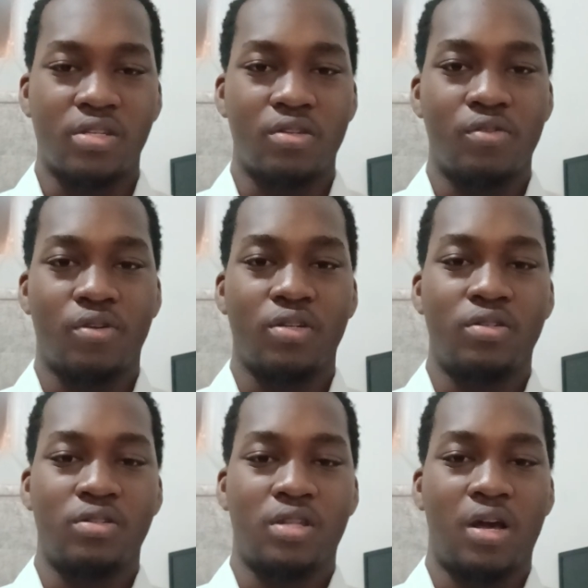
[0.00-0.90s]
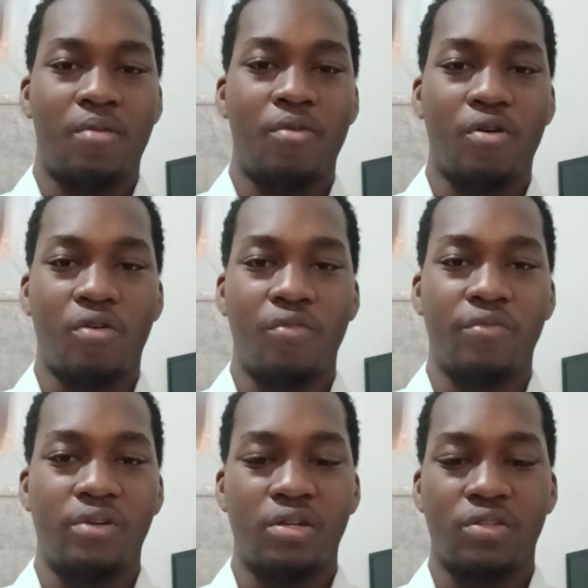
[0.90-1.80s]
in locations that are more
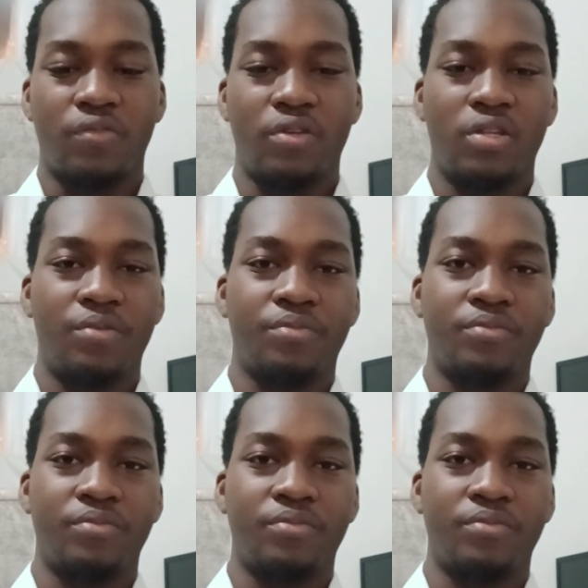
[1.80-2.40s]
convenient for them.